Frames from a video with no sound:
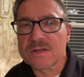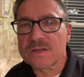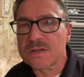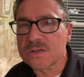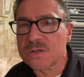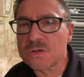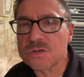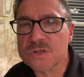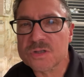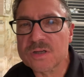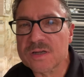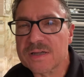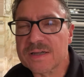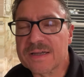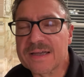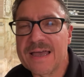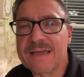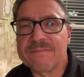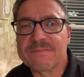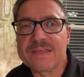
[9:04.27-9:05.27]
You should have
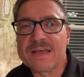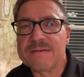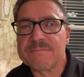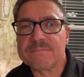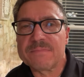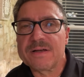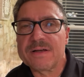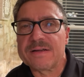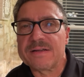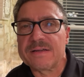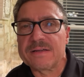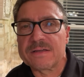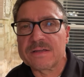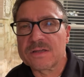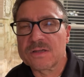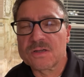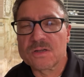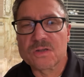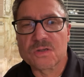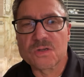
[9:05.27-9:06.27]
gave that money.
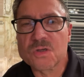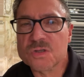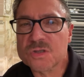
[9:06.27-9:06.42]
You